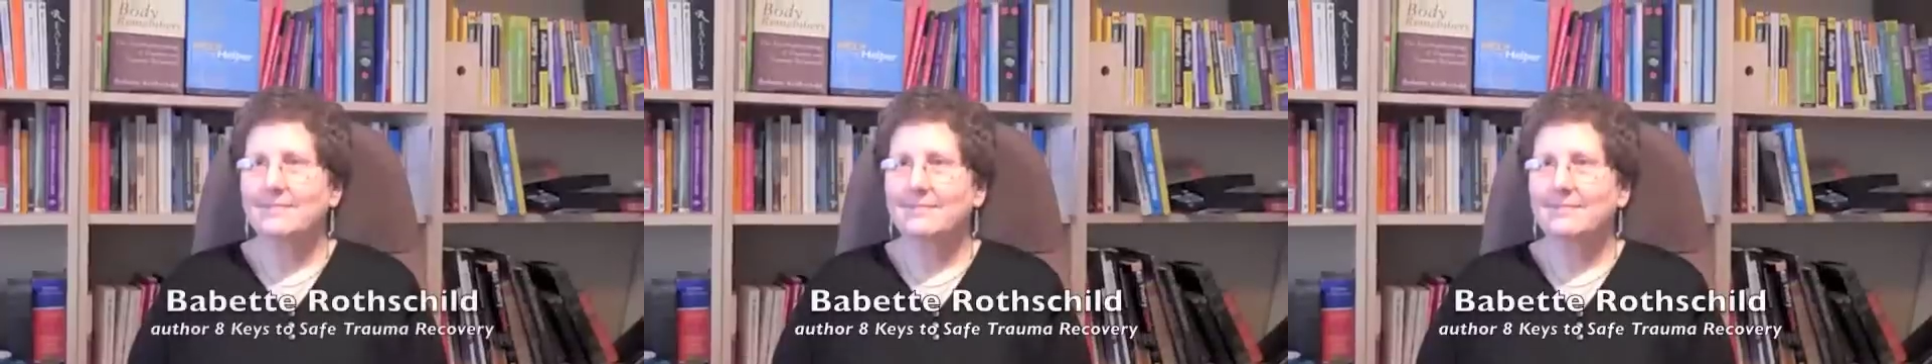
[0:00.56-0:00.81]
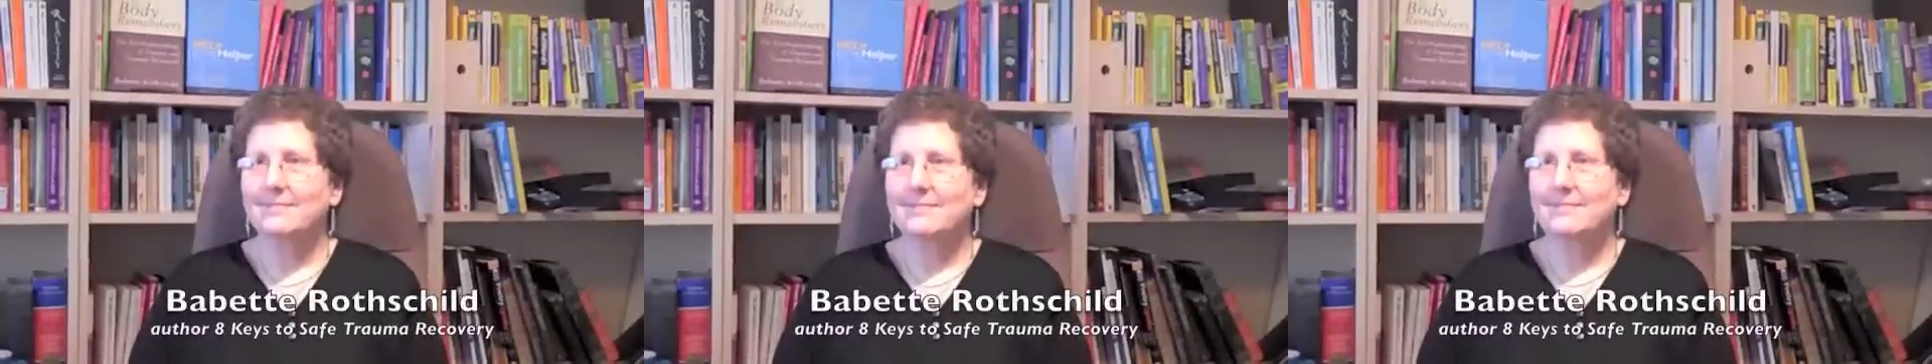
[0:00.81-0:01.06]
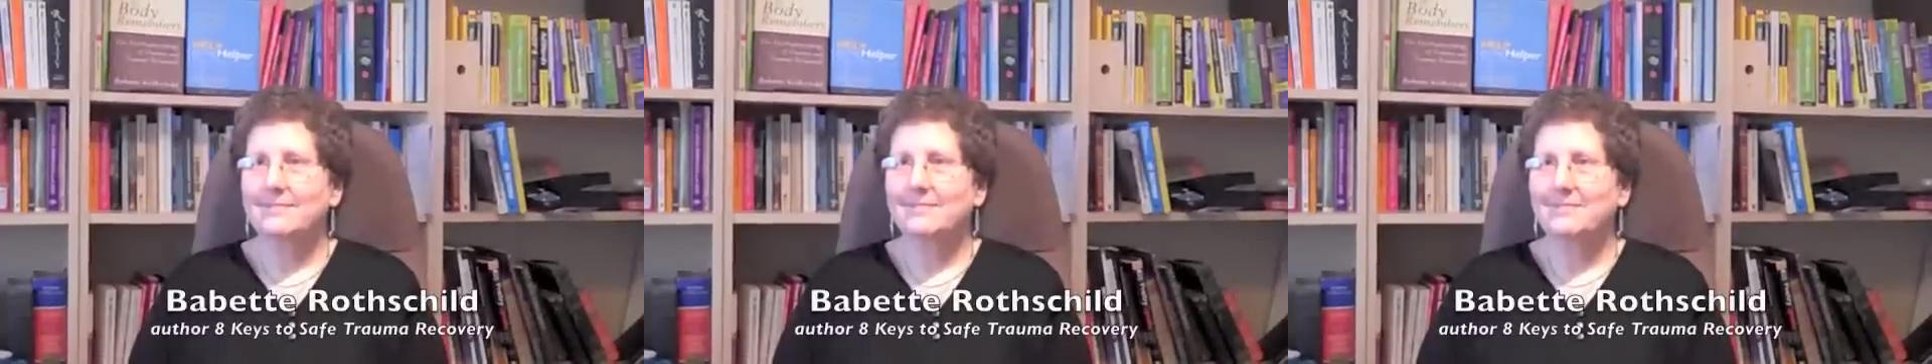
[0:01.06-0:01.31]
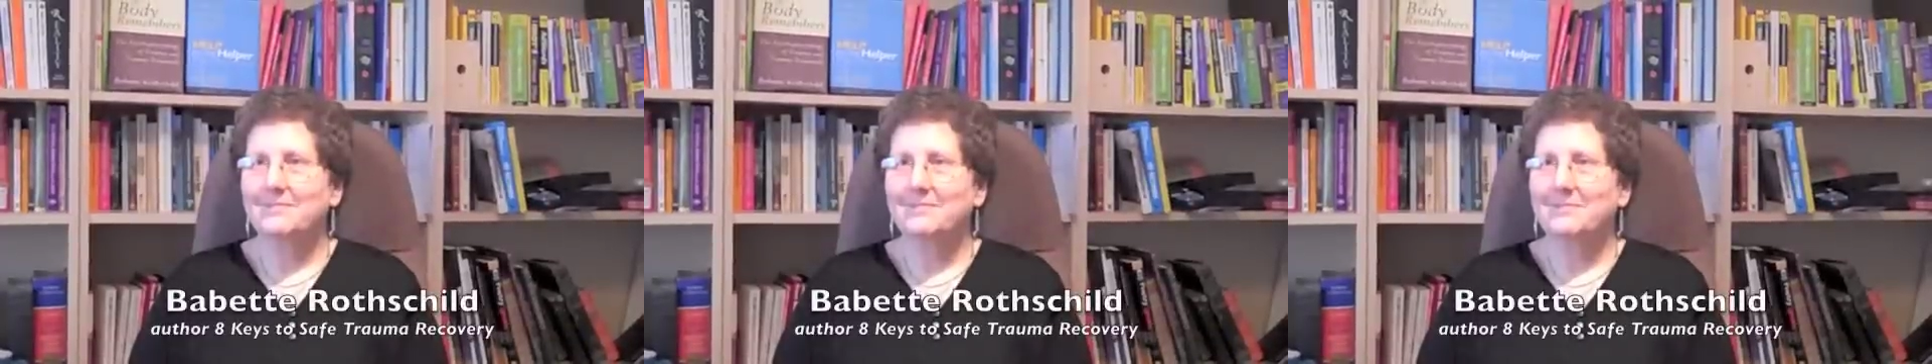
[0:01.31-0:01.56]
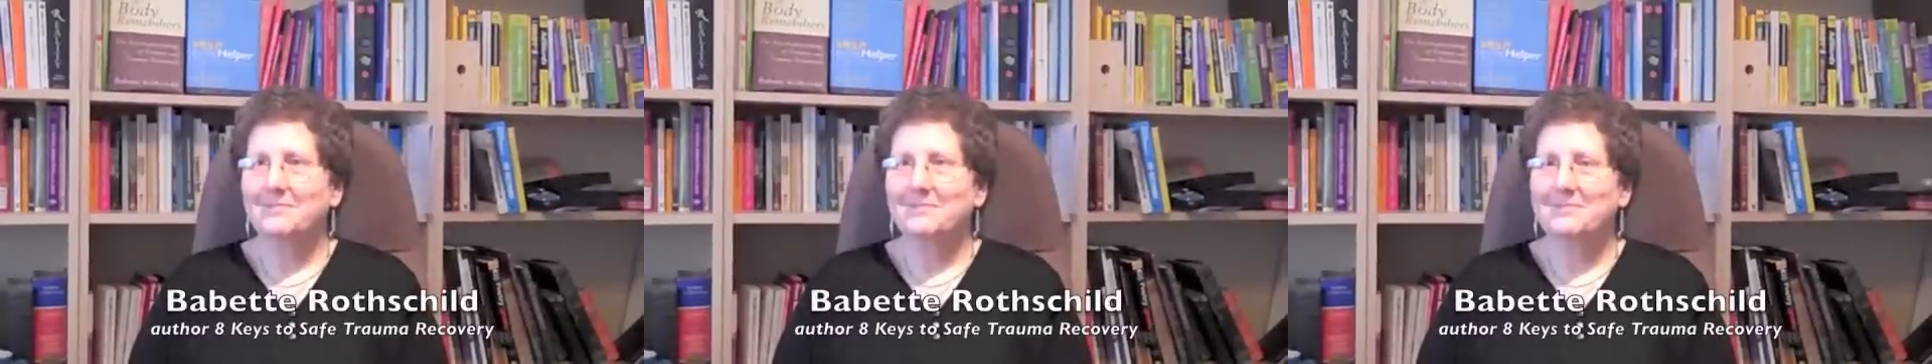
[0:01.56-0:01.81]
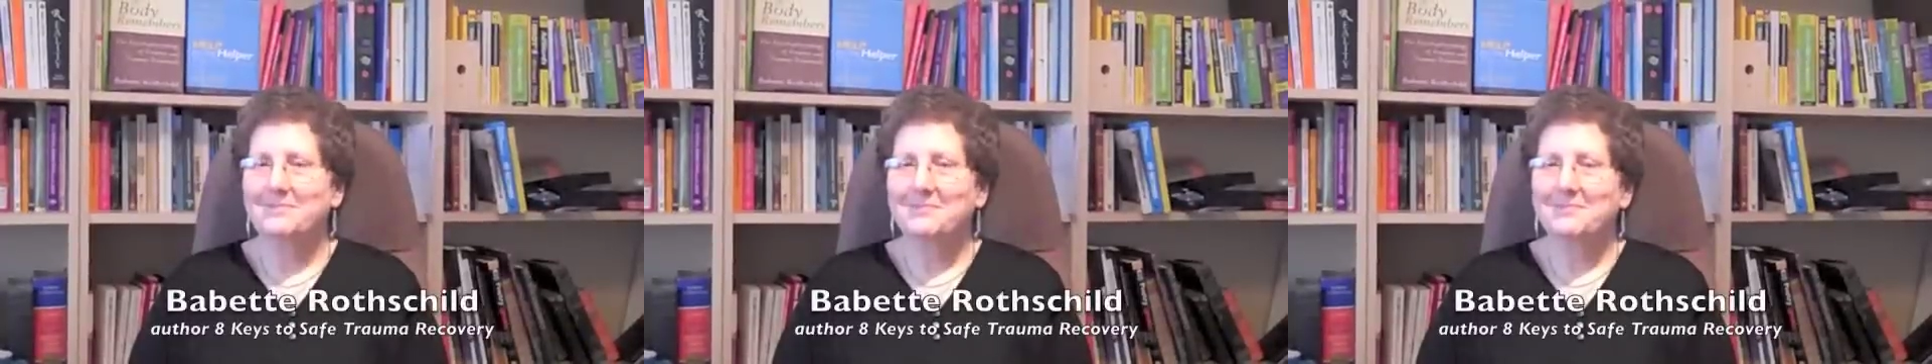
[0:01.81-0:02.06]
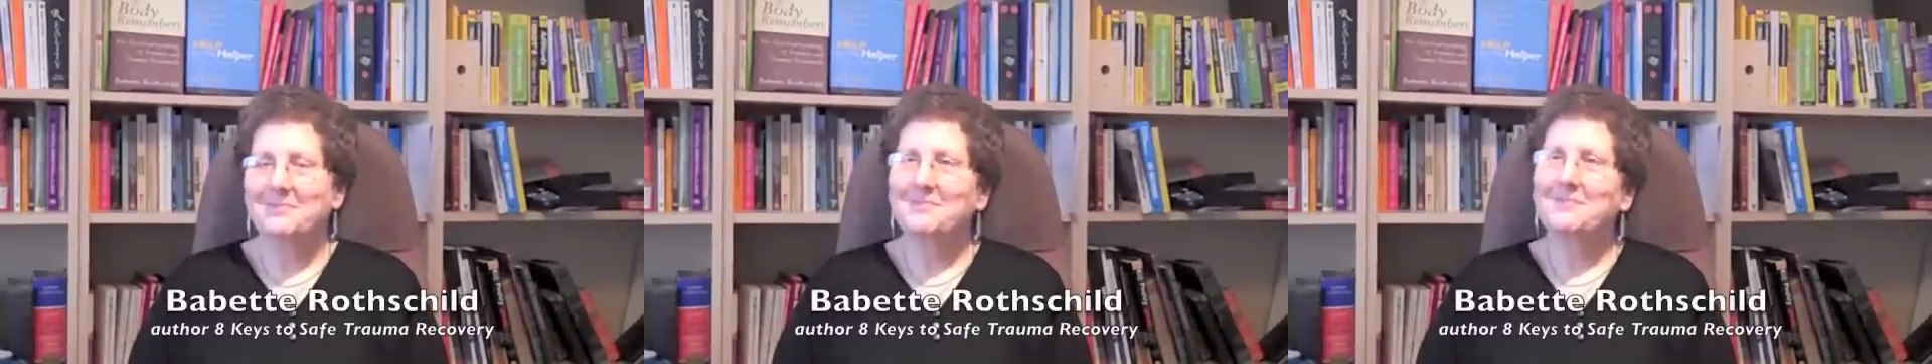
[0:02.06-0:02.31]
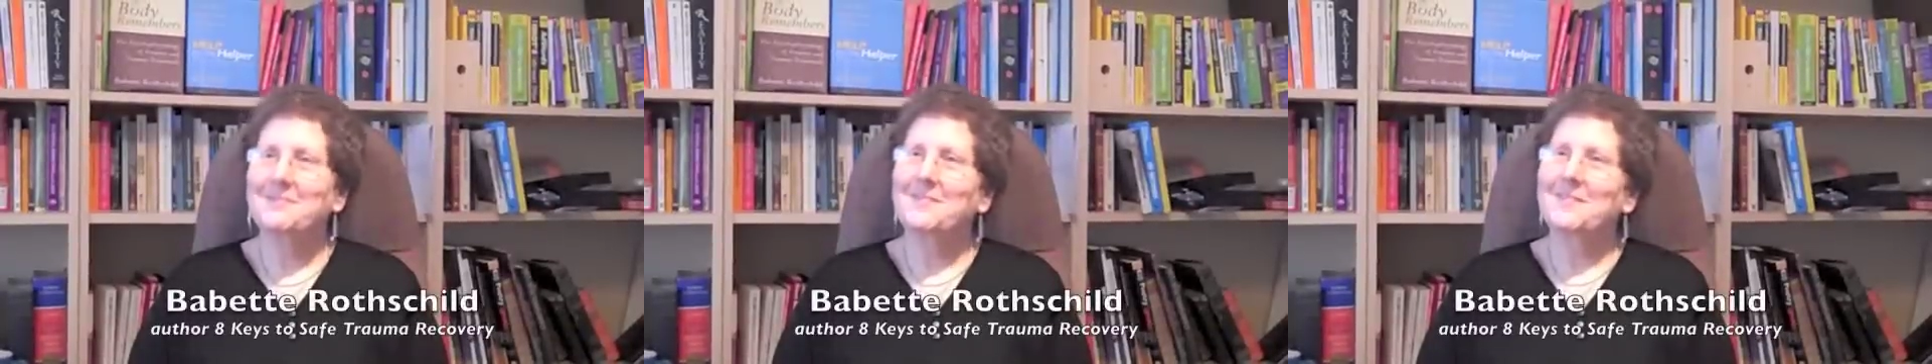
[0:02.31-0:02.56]
Welcome back again. We're
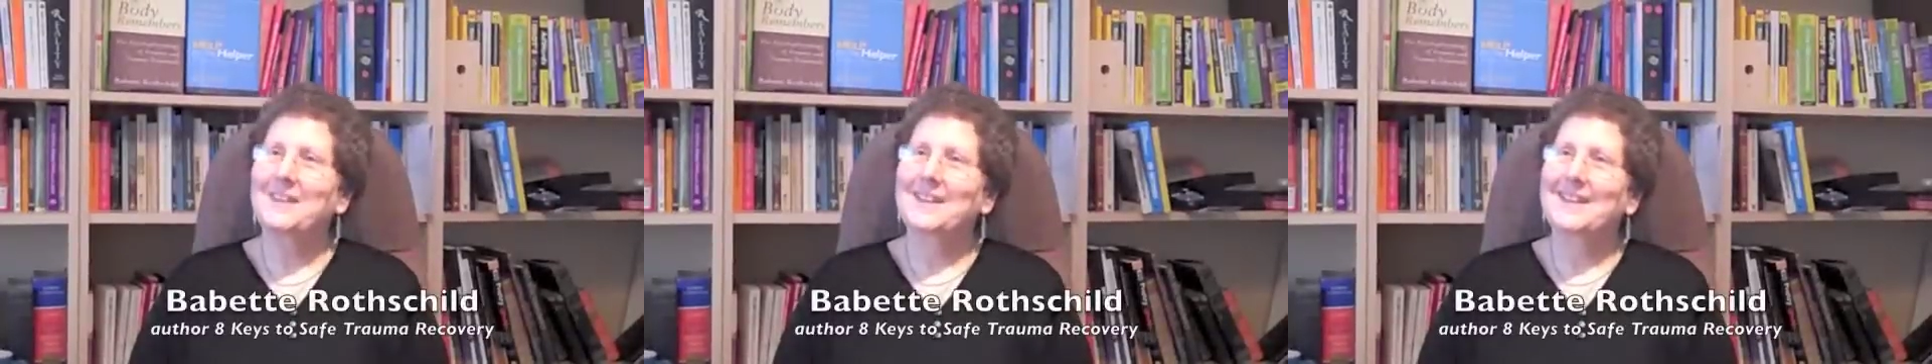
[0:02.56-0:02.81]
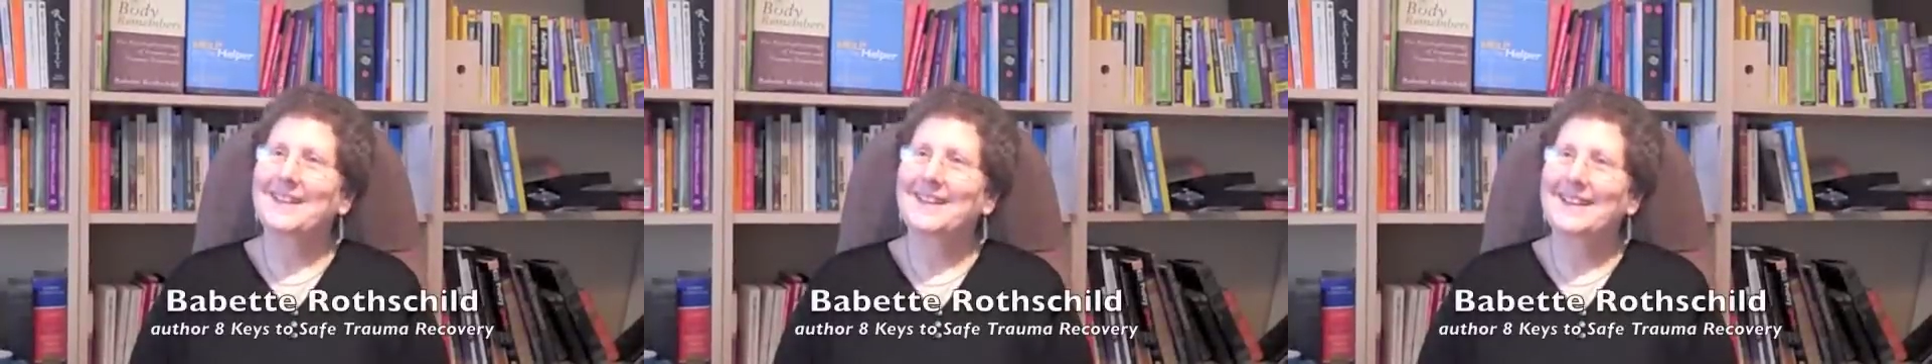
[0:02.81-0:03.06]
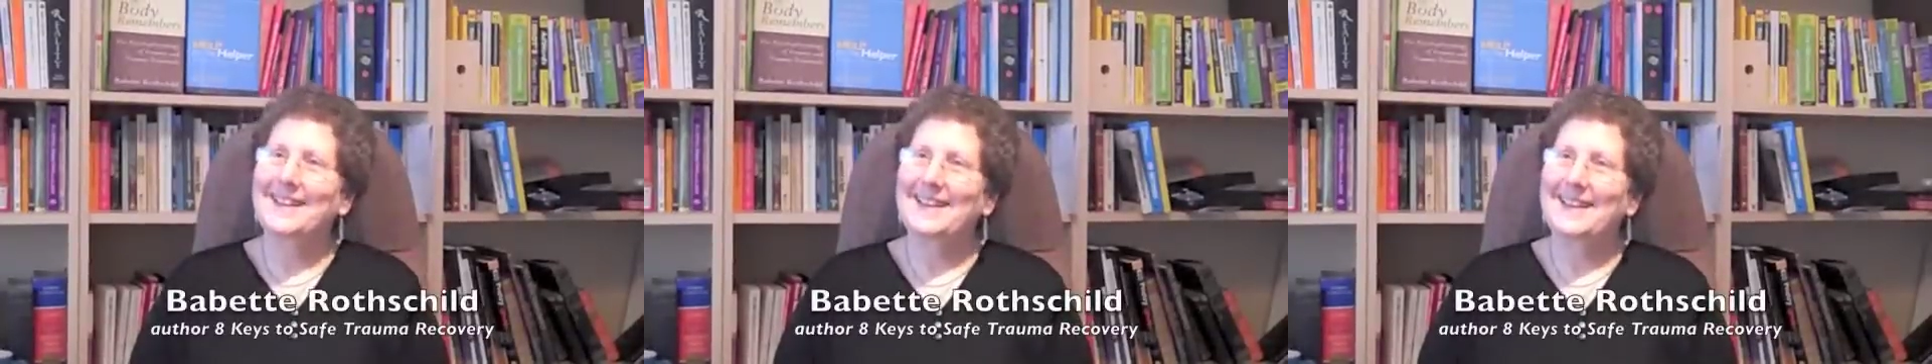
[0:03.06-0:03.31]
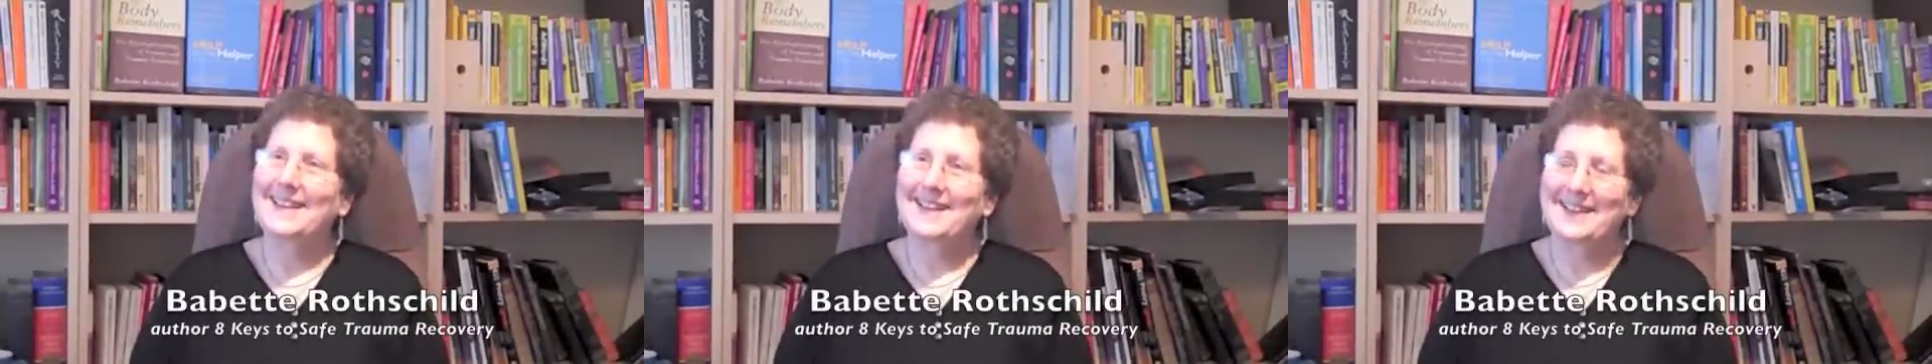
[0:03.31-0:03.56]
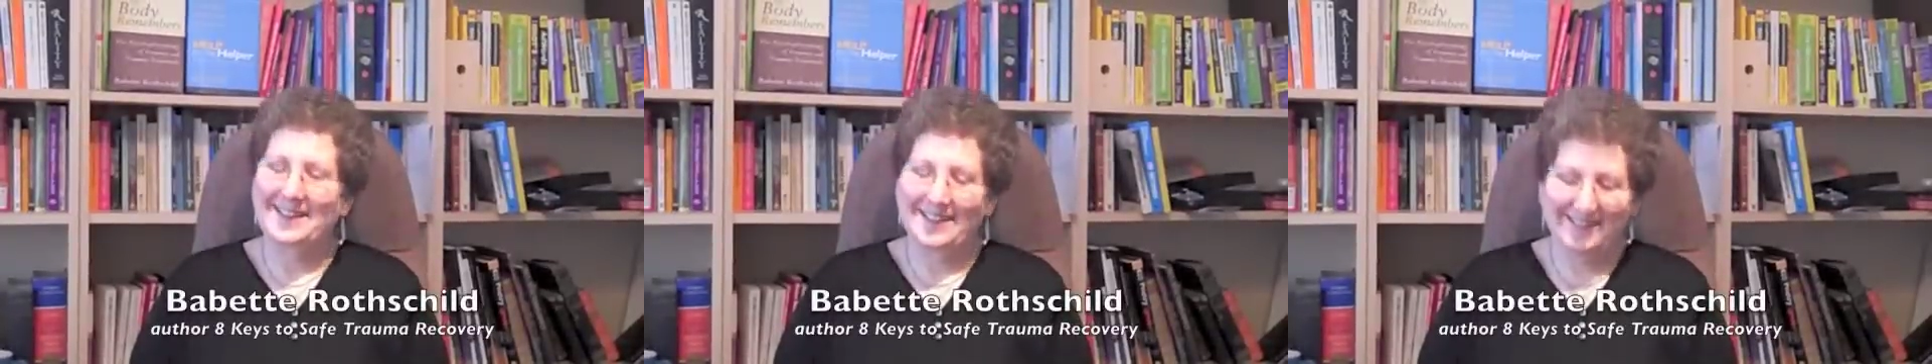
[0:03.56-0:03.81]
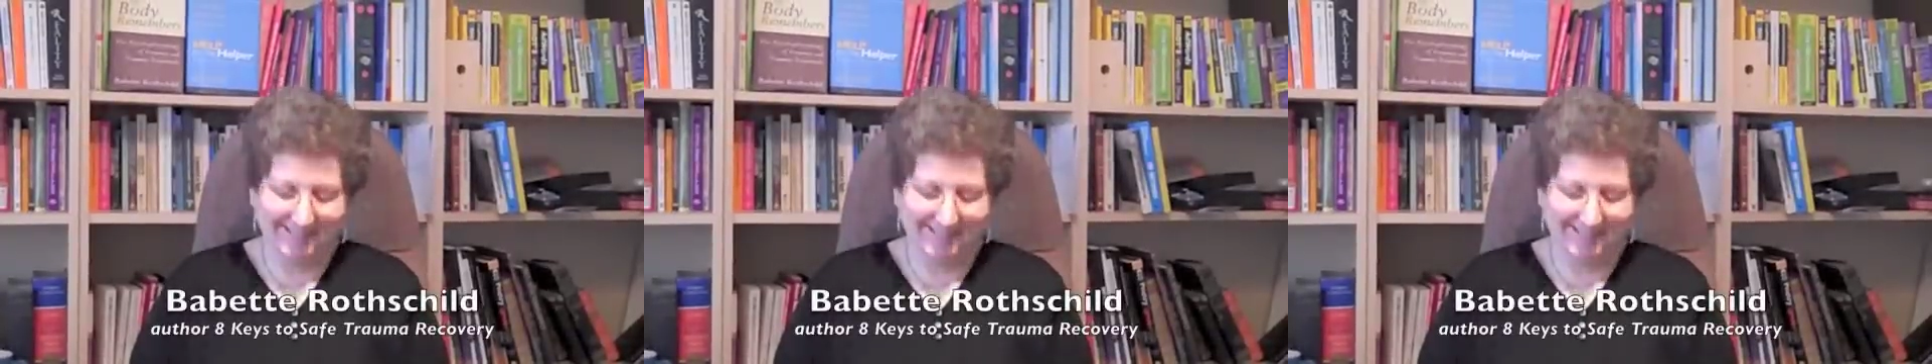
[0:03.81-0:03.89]
carrying on with our series of